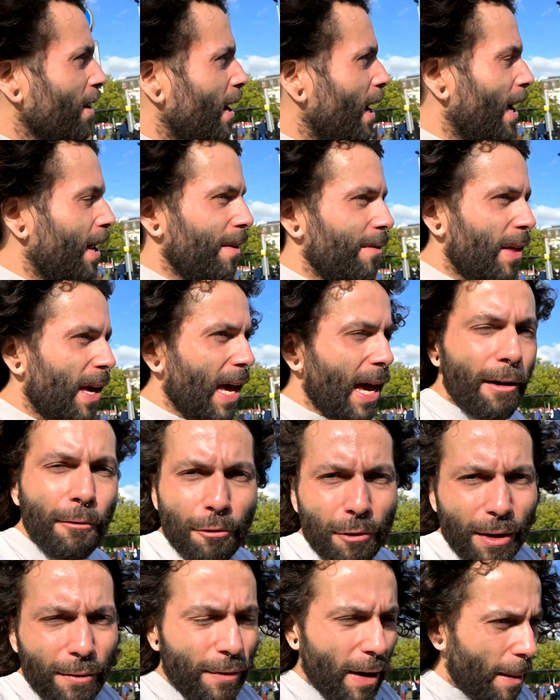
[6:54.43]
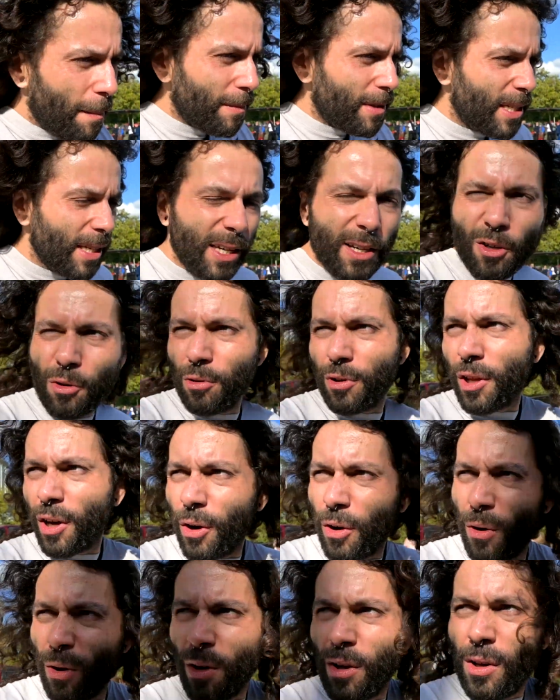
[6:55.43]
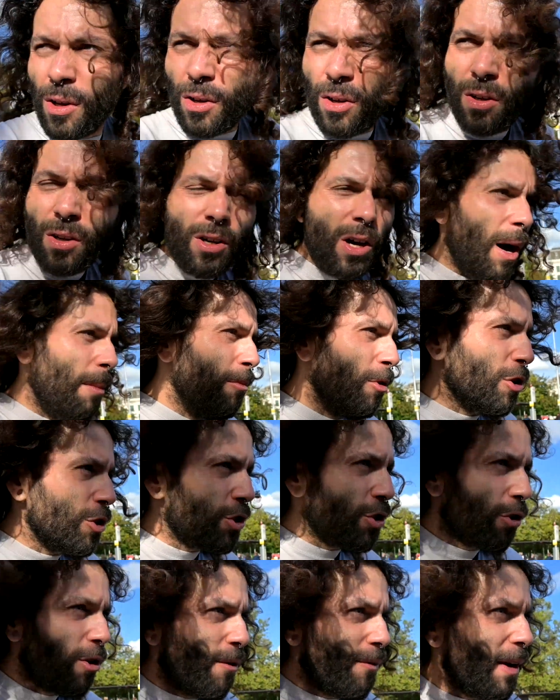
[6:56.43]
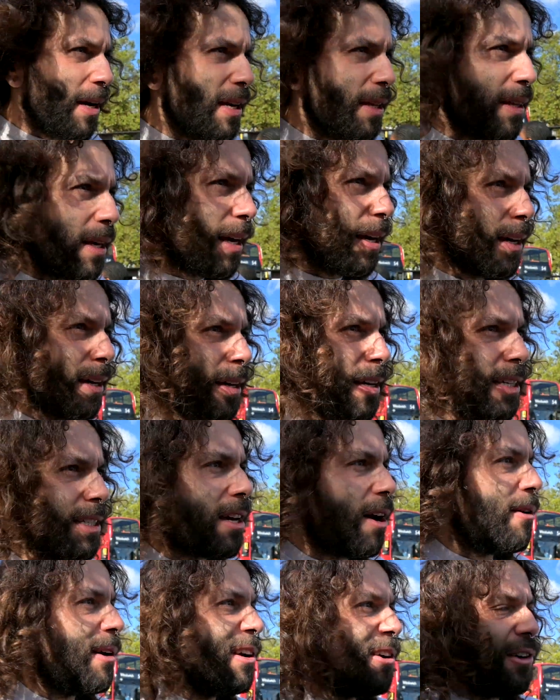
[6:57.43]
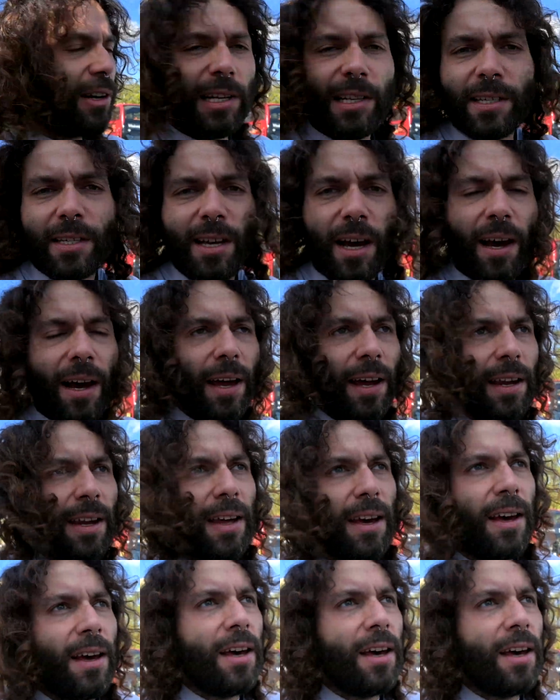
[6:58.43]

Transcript: And they have revamped it, although I'm not sure if anything is going on inside.